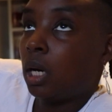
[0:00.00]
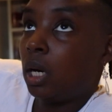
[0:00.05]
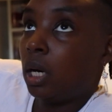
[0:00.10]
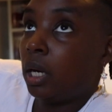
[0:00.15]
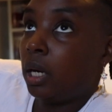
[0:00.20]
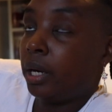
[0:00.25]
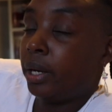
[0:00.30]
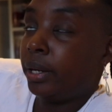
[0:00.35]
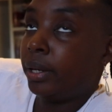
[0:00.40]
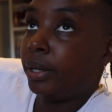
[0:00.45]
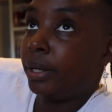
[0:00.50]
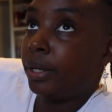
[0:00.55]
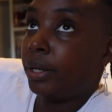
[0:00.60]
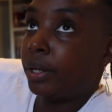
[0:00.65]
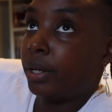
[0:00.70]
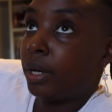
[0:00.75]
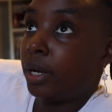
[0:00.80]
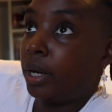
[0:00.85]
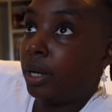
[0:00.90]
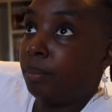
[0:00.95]
And
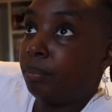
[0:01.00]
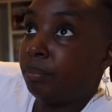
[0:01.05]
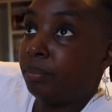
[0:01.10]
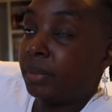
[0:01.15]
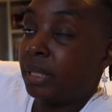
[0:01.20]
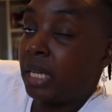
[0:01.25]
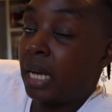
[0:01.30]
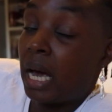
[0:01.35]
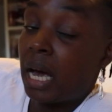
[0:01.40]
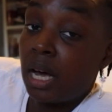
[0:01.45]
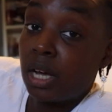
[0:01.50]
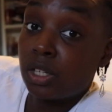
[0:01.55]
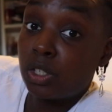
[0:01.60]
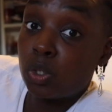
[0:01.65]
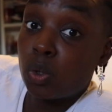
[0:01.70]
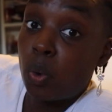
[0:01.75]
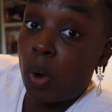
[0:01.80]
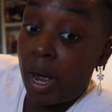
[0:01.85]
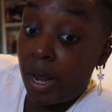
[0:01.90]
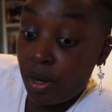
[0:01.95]
yeah,
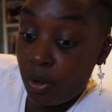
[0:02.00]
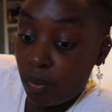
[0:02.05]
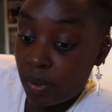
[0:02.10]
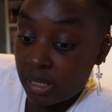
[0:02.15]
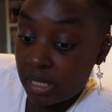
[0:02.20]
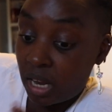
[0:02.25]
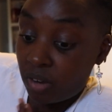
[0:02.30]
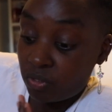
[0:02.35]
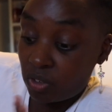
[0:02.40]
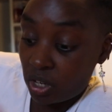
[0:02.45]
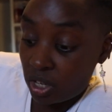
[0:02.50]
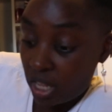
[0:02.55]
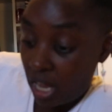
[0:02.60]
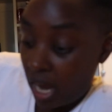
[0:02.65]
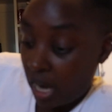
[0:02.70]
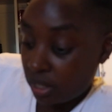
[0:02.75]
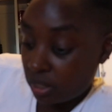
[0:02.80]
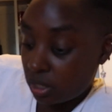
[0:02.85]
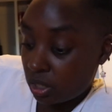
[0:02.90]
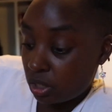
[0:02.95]
so anyways, after
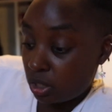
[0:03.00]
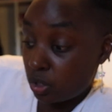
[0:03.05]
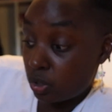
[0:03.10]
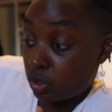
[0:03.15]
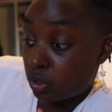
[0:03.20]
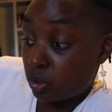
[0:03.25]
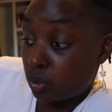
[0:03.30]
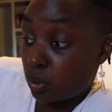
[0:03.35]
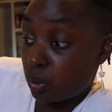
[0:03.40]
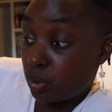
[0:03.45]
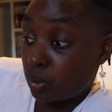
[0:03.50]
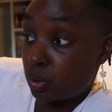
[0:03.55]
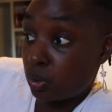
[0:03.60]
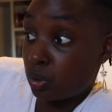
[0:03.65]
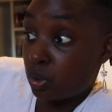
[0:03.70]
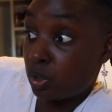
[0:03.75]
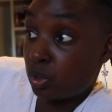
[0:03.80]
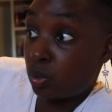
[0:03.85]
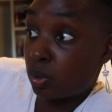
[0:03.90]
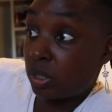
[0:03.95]
that
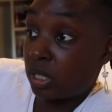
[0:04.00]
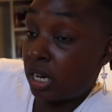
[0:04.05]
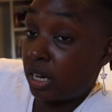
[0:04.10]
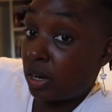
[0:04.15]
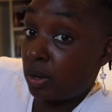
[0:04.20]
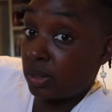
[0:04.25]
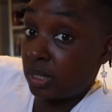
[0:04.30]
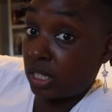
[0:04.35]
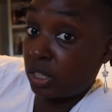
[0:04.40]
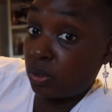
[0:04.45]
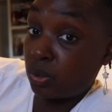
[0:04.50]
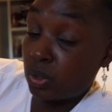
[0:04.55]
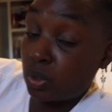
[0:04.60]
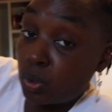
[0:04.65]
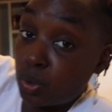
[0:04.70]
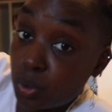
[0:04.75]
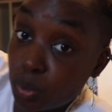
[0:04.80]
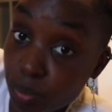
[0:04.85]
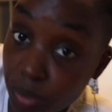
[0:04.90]
it was announced that there was going to